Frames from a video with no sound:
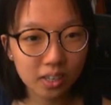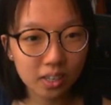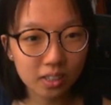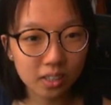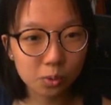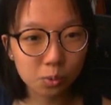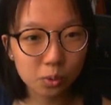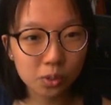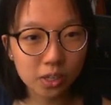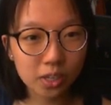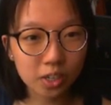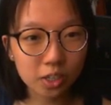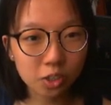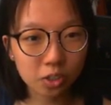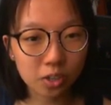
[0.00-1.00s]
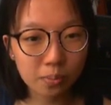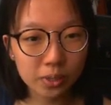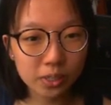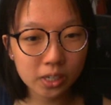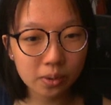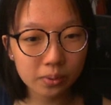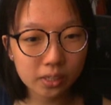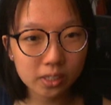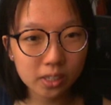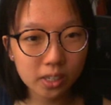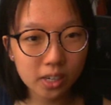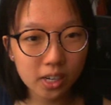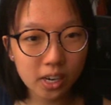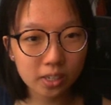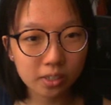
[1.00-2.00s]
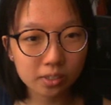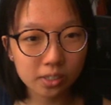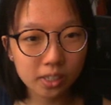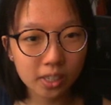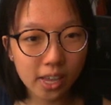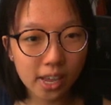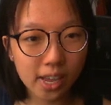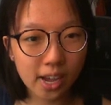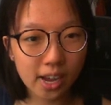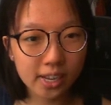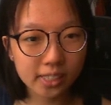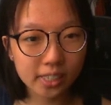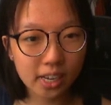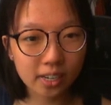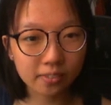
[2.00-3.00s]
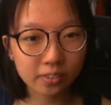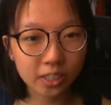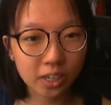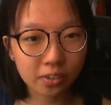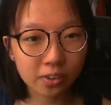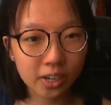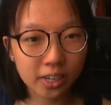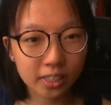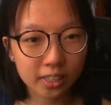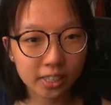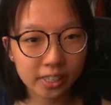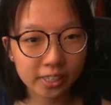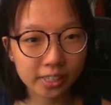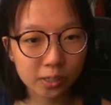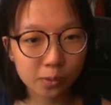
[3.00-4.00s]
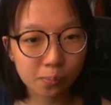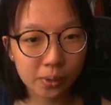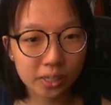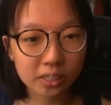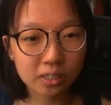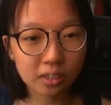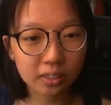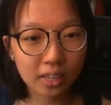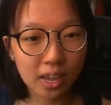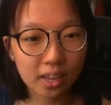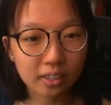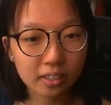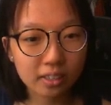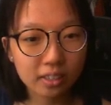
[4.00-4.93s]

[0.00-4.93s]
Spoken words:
This was the initial image that we seeded, and you see the AI is kind of generating things based on that.